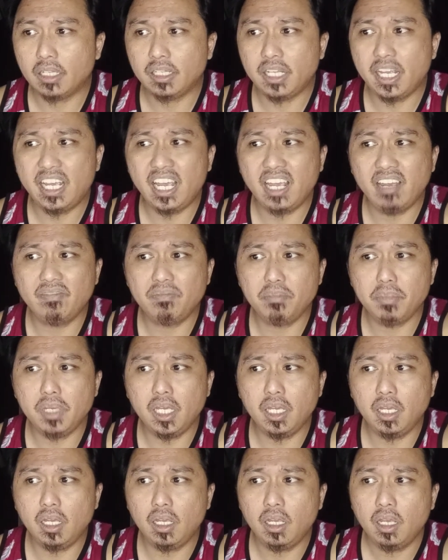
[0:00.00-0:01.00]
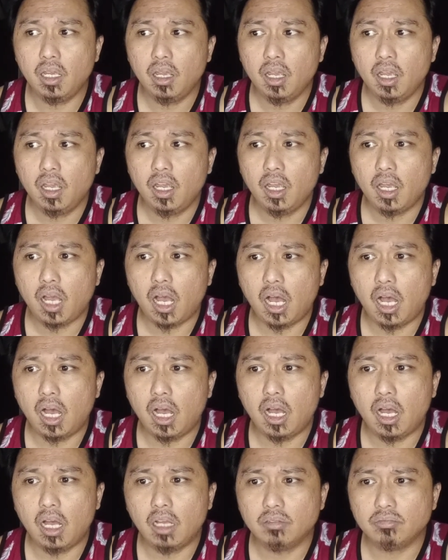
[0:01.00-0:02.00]
they gave me
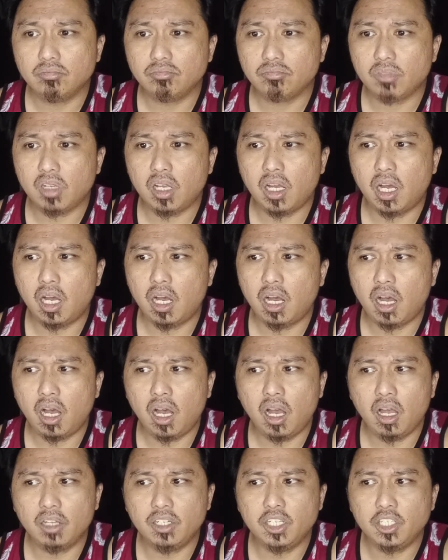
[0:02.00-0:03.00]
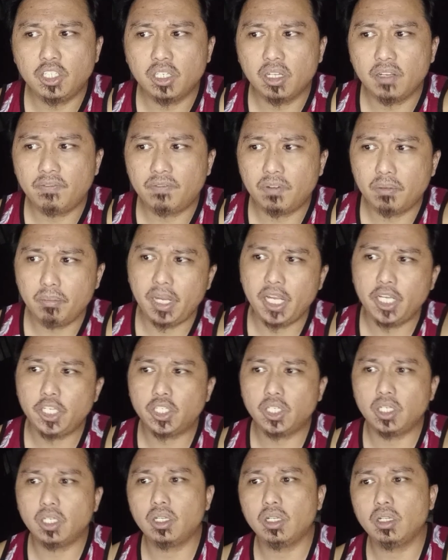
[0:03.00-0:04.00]
additional
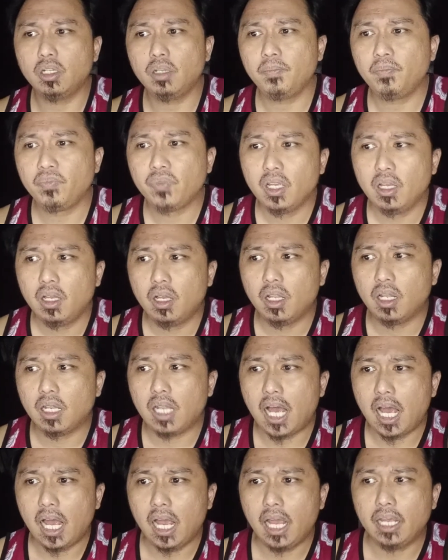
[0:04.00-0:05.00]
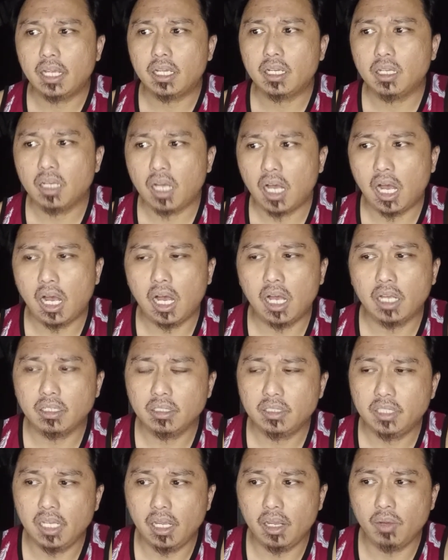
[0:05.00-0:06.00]
information, like
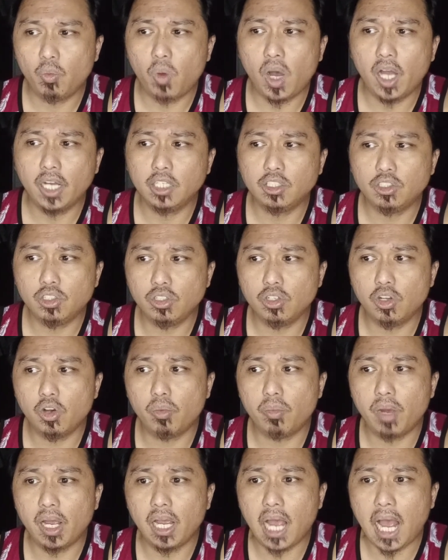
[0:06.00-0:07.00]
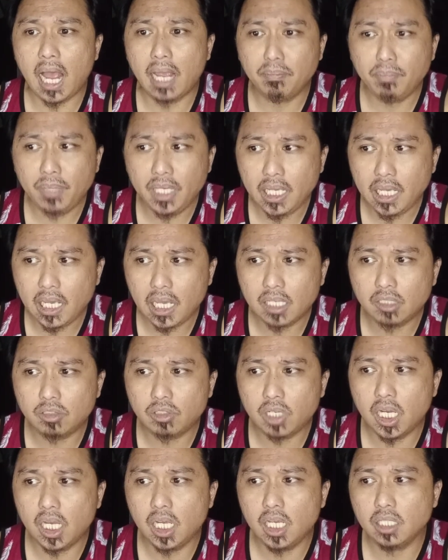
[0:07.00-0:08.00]
they wanted to know my IP
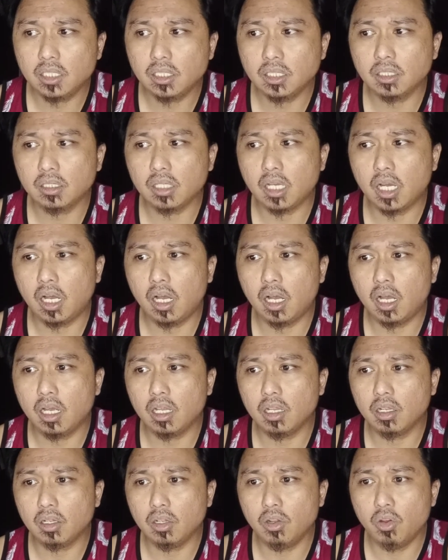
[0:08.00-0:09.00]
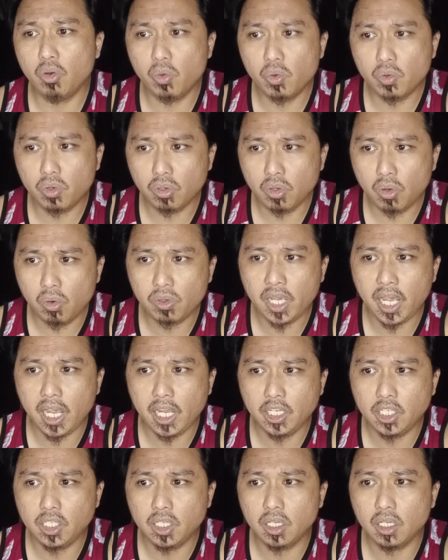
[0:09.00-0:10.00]
address,
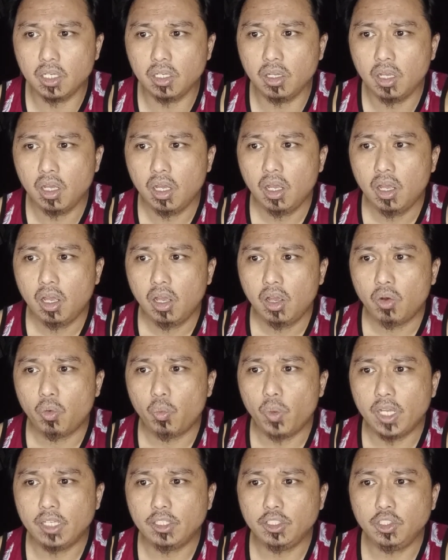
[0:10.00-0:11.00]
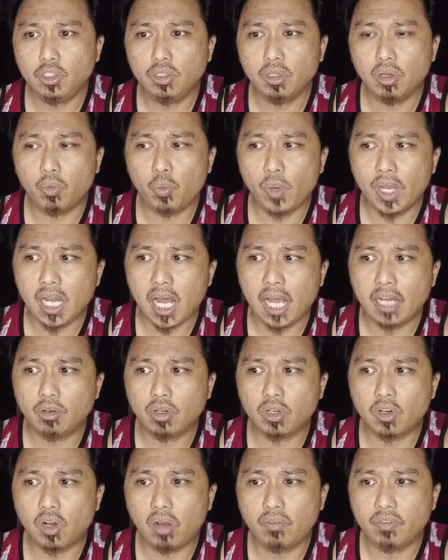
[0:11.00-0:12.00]
location when I
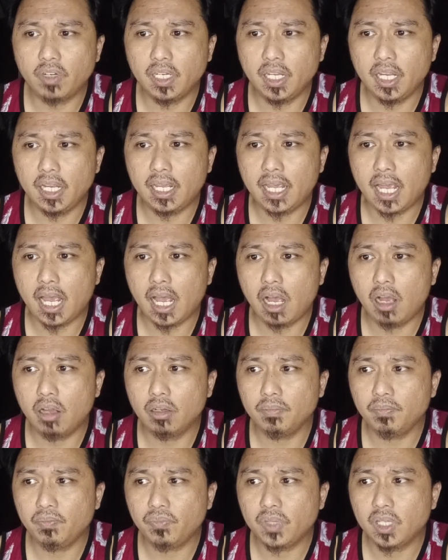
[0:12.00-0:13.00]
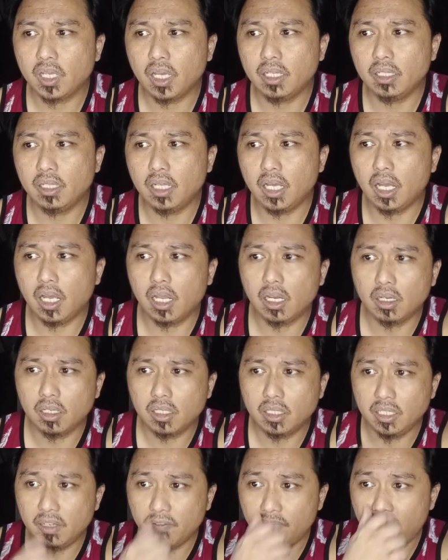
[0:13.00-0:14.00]
recovered the account, and then
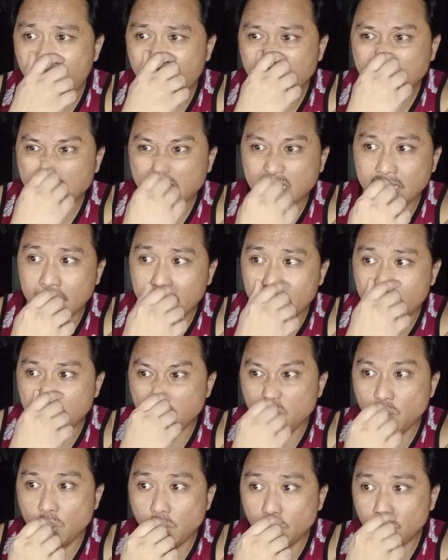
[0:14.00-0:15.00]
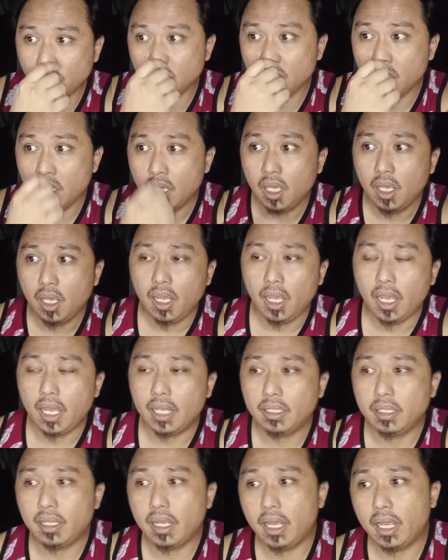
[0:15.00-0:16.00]
devices that I used,
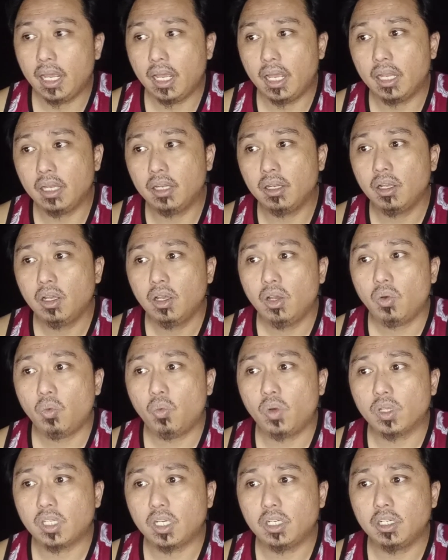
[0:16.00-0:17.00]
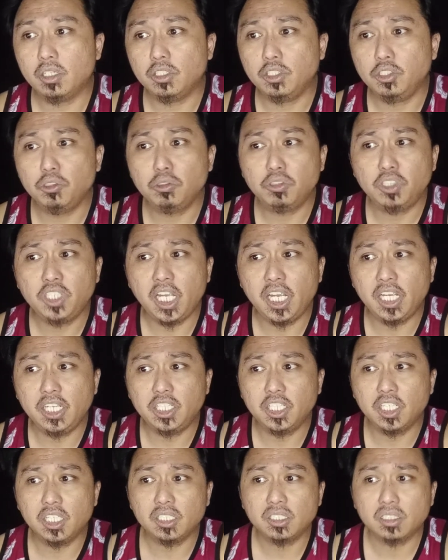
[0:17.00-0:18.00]
and then what are the new
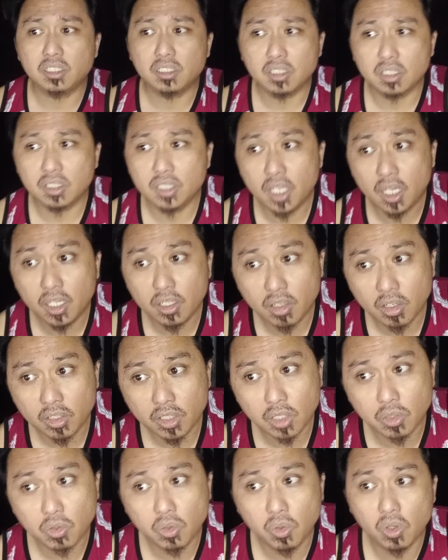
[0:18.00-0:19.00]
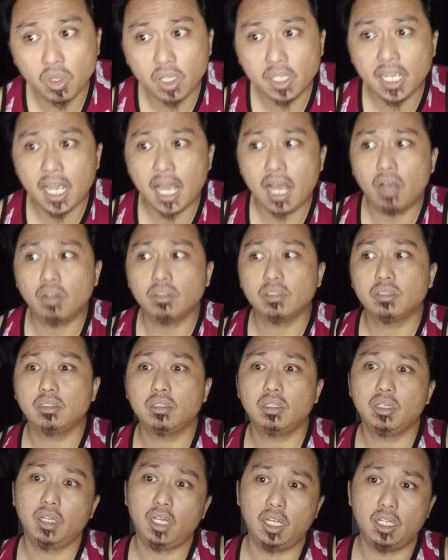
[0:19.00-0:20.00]
changes done on the Google account,
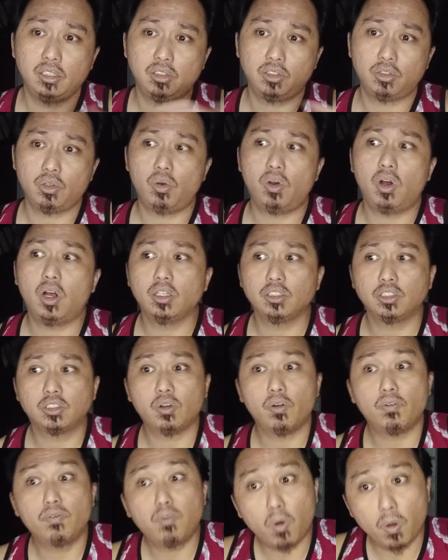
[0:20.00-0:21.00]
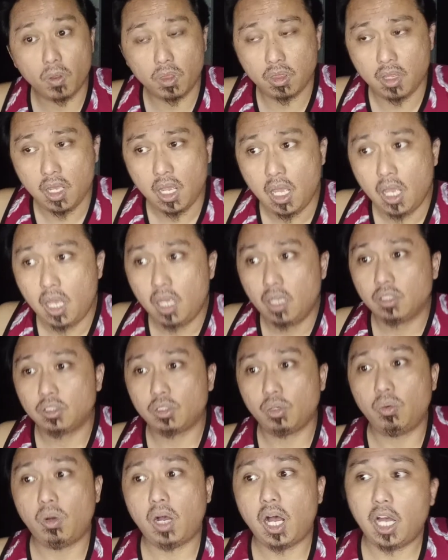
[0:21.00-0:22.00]
and so on and so forth.
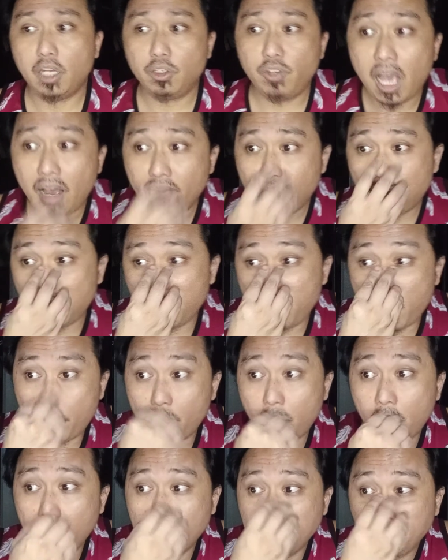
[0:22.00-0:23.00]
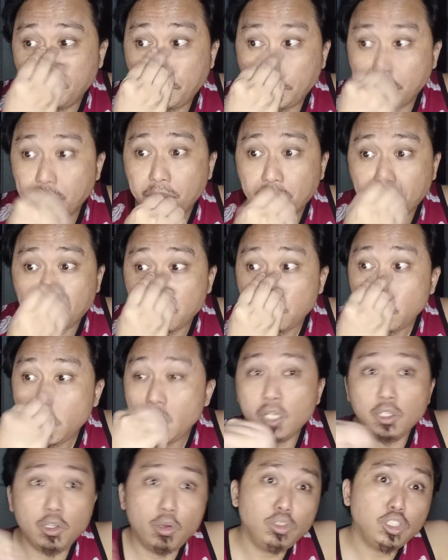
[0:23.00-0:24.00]
So you have to remember
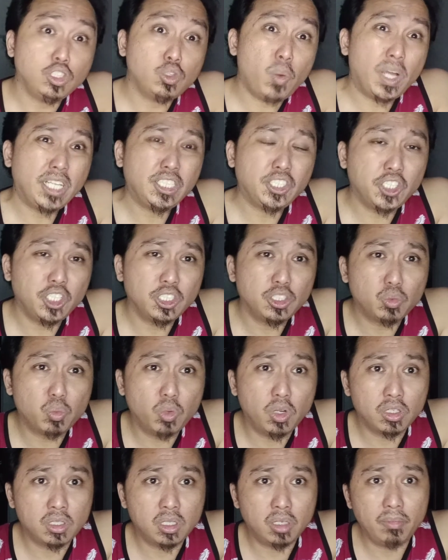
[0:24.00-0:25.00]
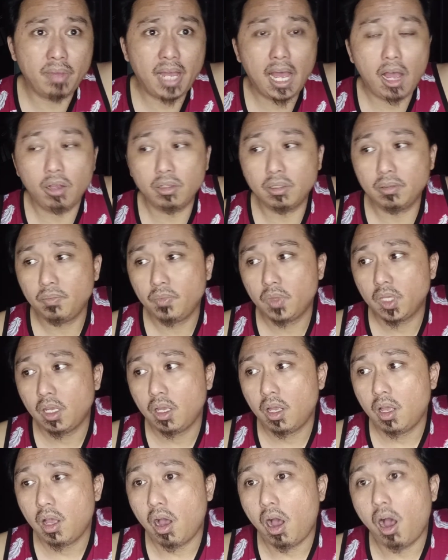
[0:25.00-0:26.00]
those questions will come out
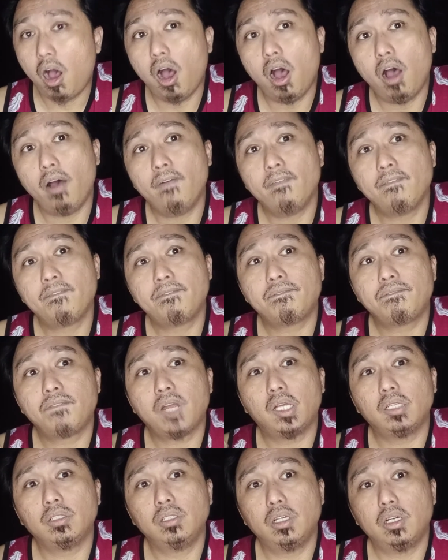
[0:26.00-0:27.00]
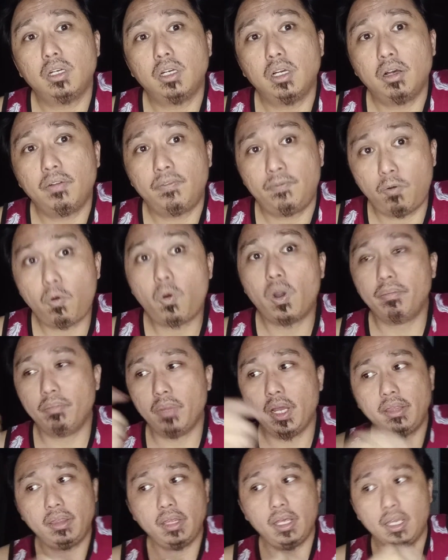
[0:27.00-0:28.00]
of the
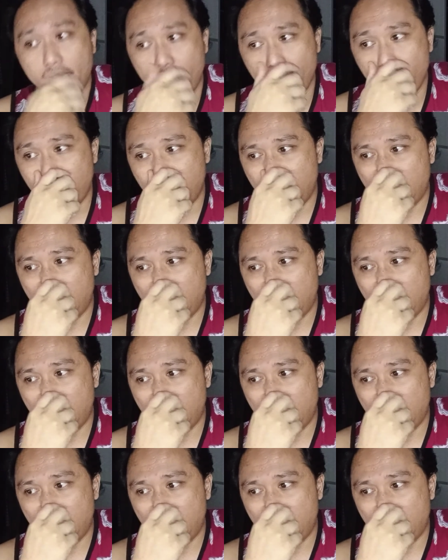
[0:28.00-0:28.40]
form, I think.